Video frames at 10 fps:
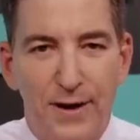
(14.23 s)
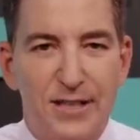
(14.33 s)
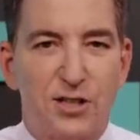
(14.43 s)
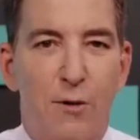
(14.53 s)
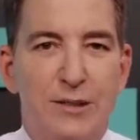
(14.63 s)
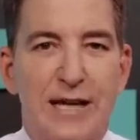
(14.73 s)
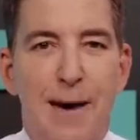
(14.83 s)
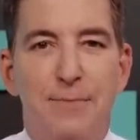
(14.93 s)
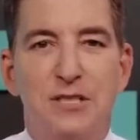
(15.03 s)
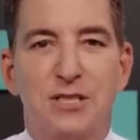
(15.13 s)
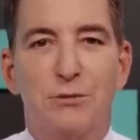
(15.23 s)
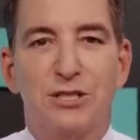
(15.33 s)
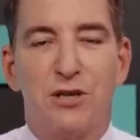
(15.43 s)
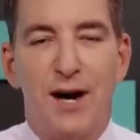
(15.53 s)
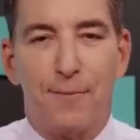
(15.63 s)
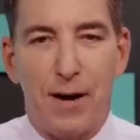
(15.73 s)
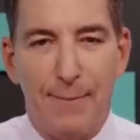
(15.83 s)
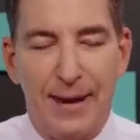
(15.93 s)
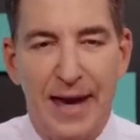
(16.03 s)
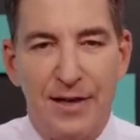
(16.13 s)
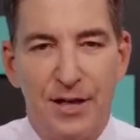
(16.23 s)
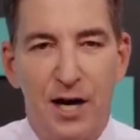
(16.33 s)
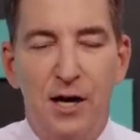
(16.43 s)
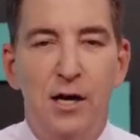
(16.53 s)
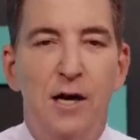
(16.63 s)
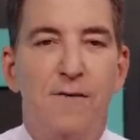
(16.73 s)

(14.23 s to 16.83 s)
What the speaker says: And as always happens, there was a lot of propaganda